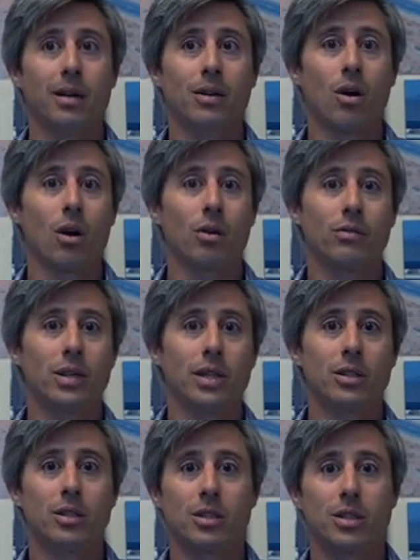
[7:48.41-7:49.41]

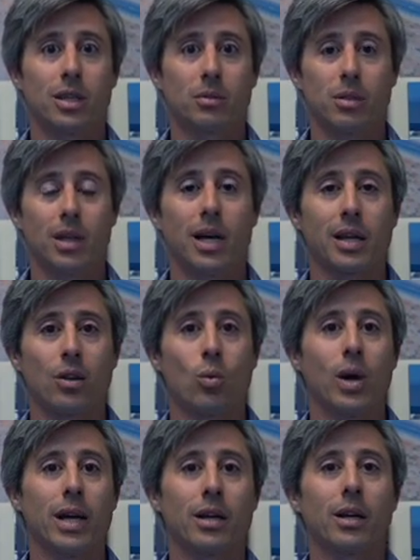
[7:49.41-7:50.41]
RV just seems like the
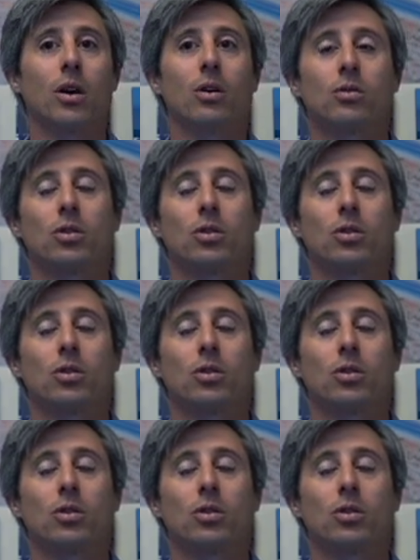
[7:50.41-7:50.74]
way to go.